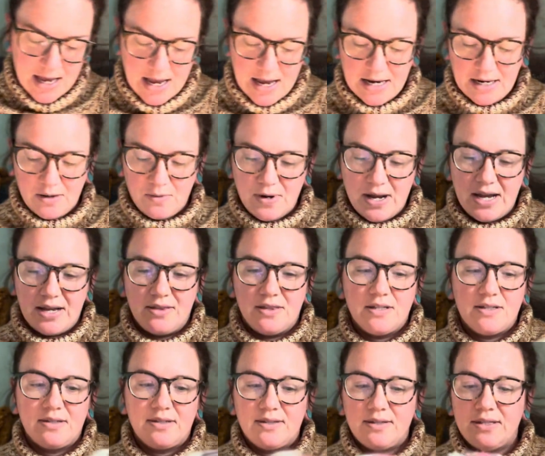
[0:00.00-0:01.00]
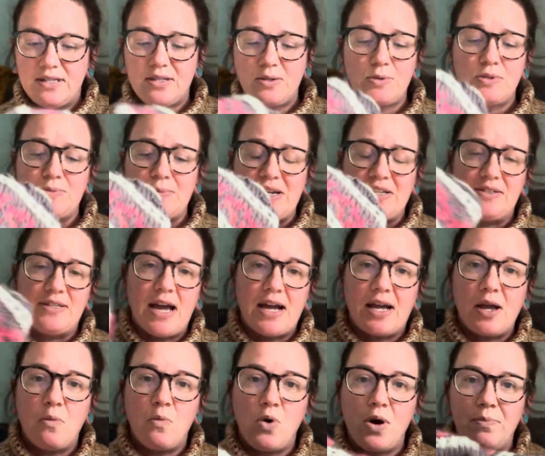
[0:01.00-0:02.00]
Anyway, this was my
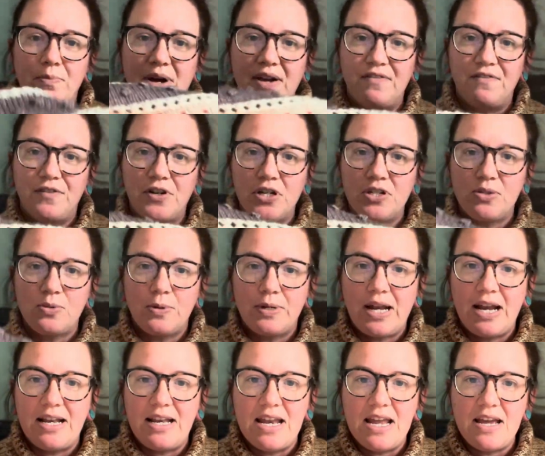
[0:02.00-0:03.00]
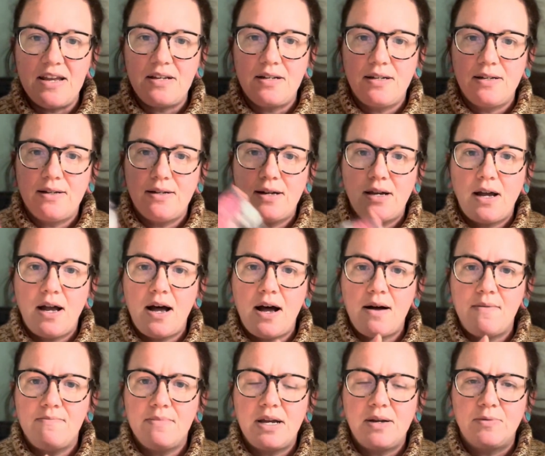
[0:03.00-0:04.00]
second one. My first one I knit.
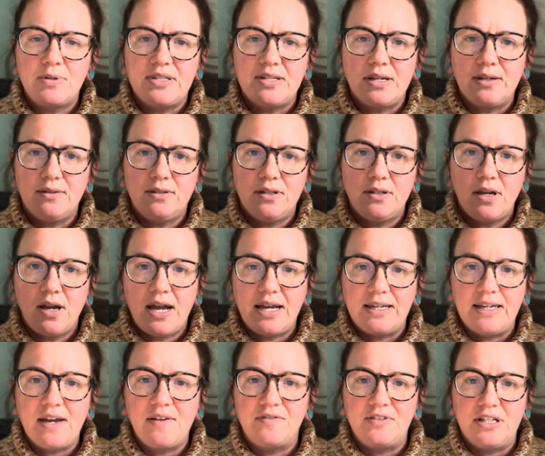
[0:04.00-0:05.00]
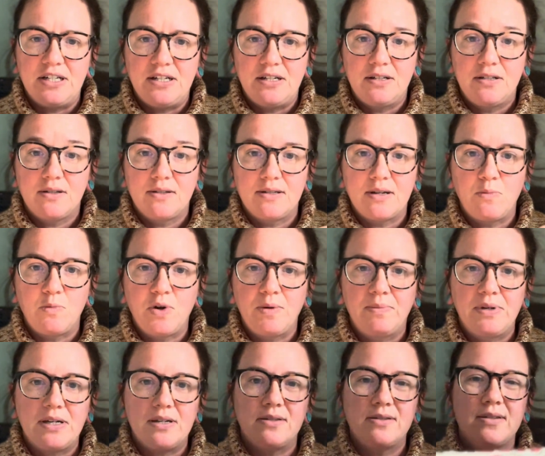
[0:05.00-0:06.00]
I gifted it to someone
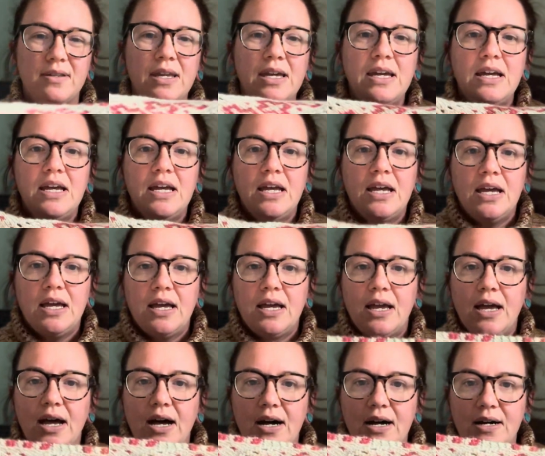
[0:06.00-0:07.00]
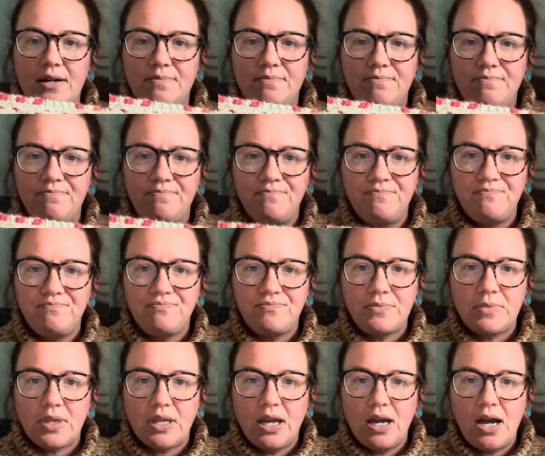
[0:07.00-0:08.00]
because I
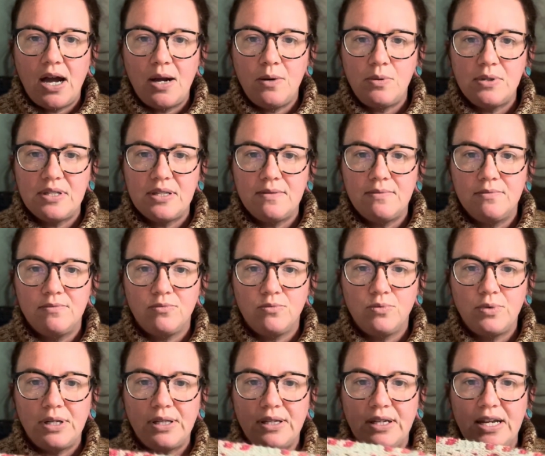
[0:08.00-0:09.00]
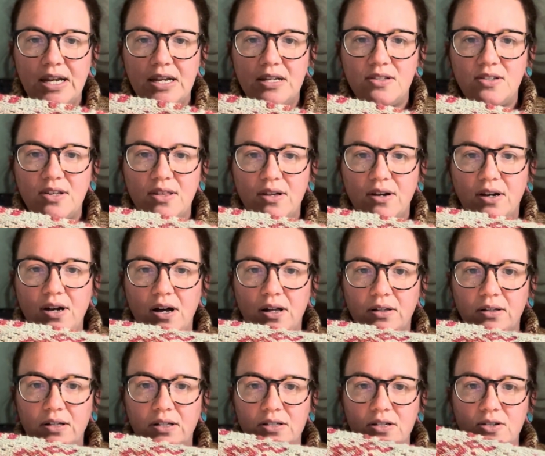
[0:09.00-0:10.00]
wasn't really into the
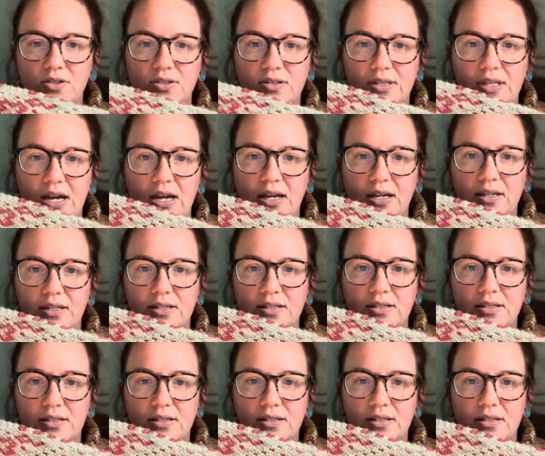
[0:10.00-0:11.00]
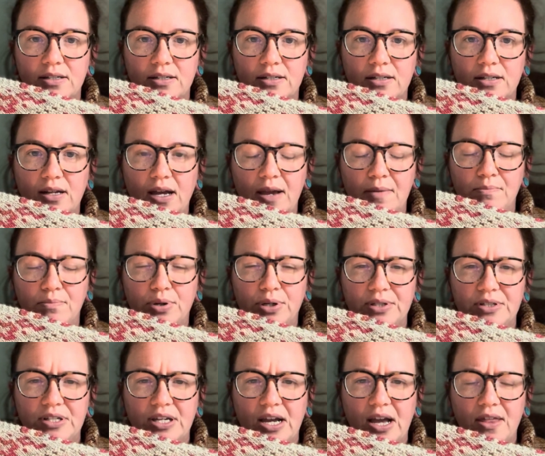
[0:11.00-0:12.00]
colors that I
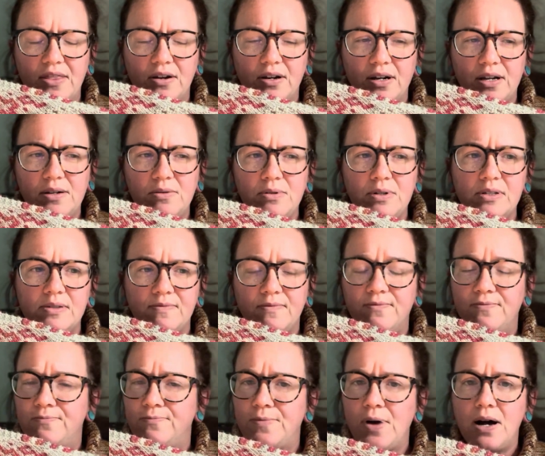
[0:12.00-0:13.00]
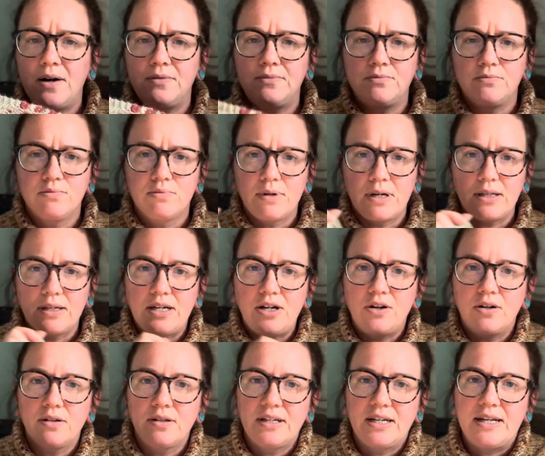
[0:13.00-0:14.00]
put together. It was a really
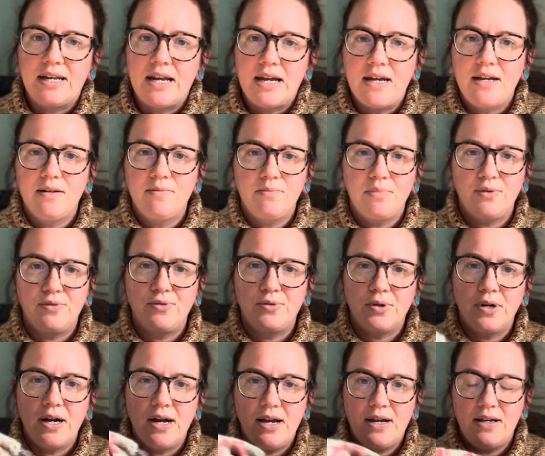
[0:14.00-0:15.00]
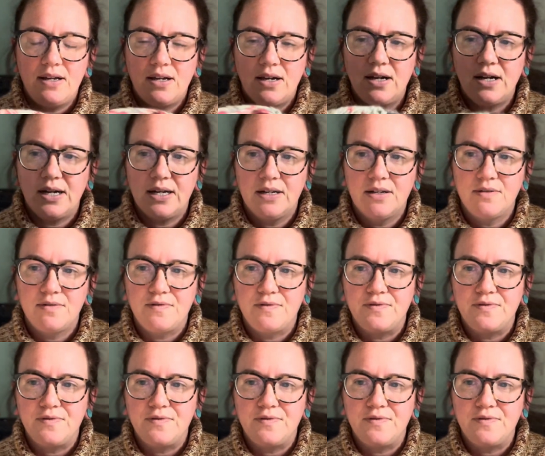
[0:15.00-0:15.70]
early knit before I kind of